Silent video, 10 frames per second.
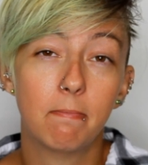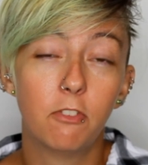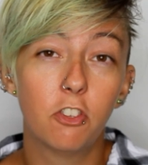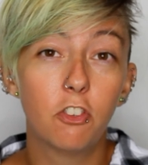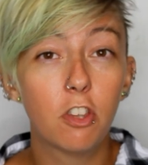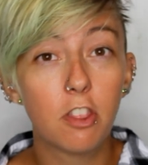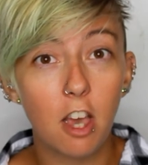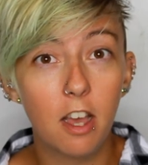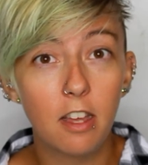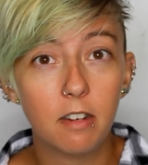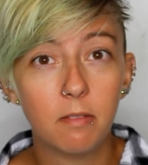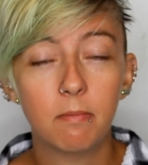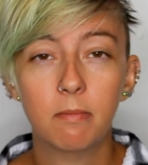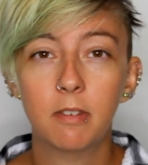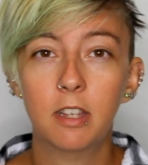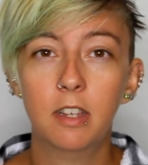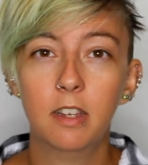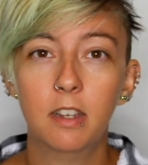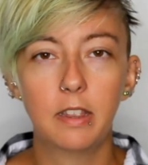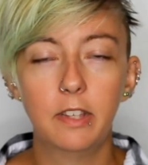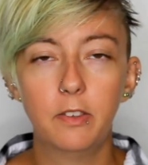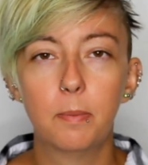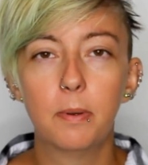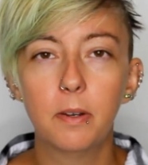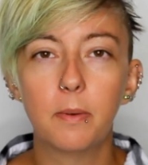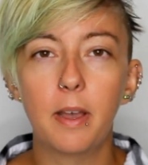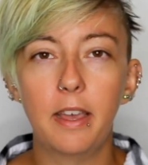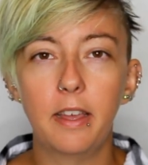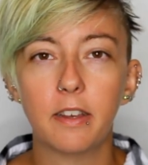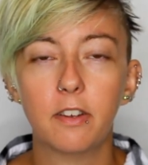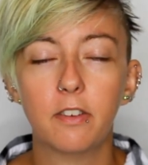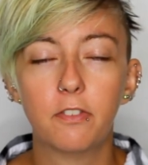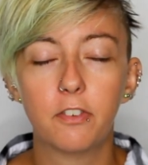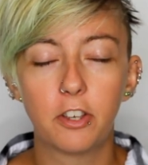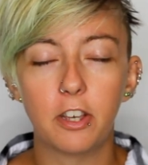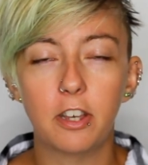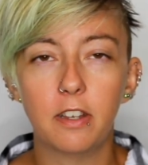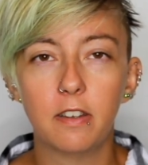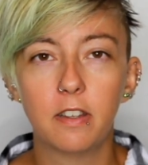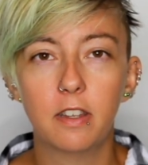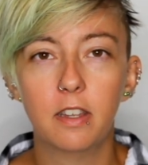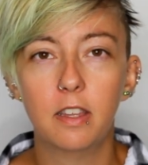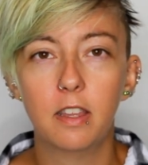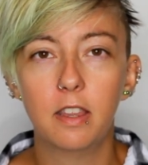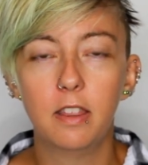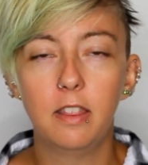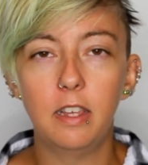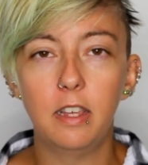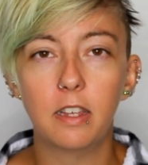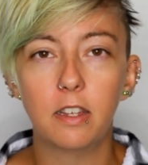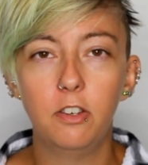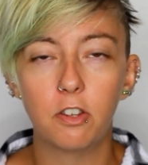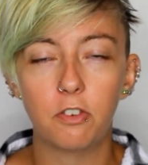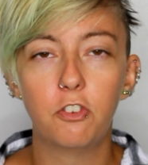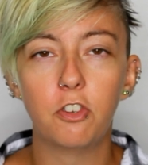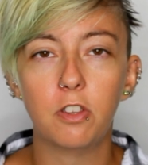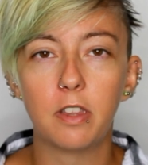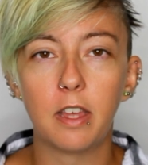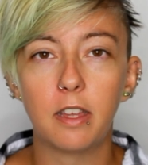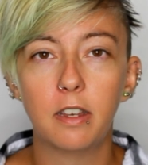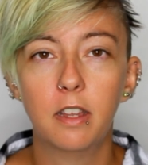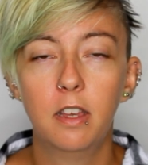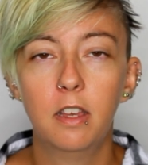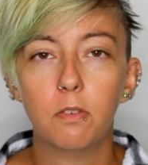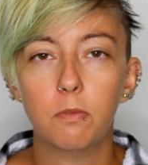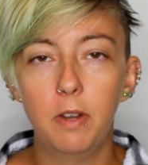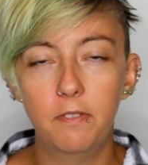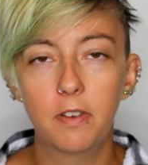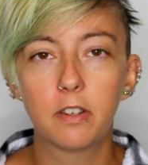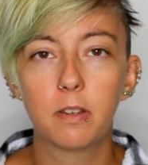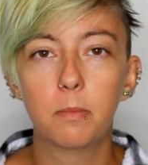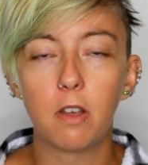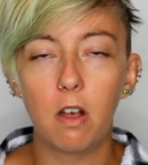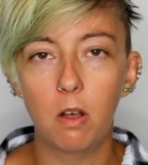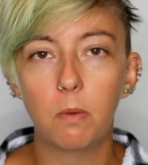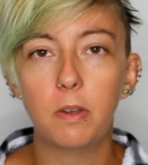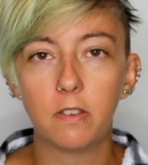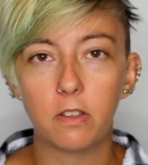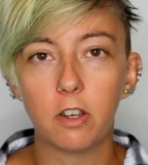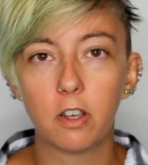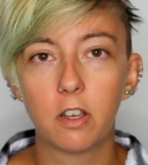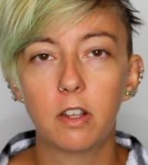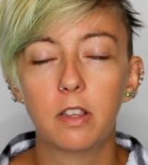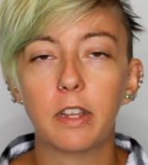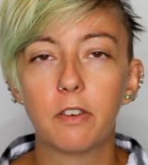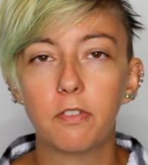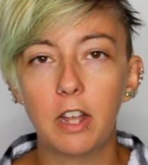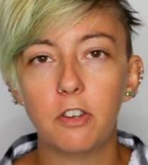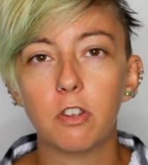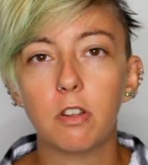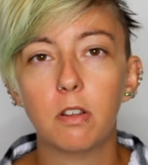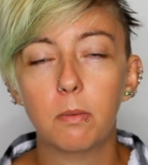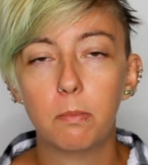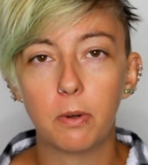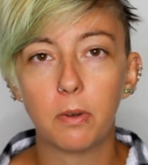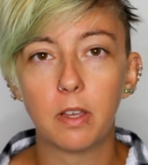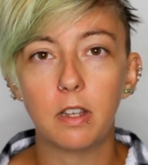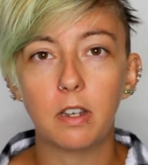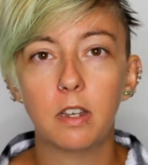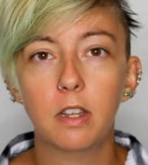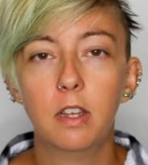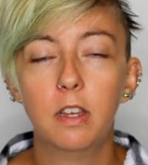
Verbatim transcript: Just a thought. Let's put away for good the notion that rape victims always look like fragile, broken,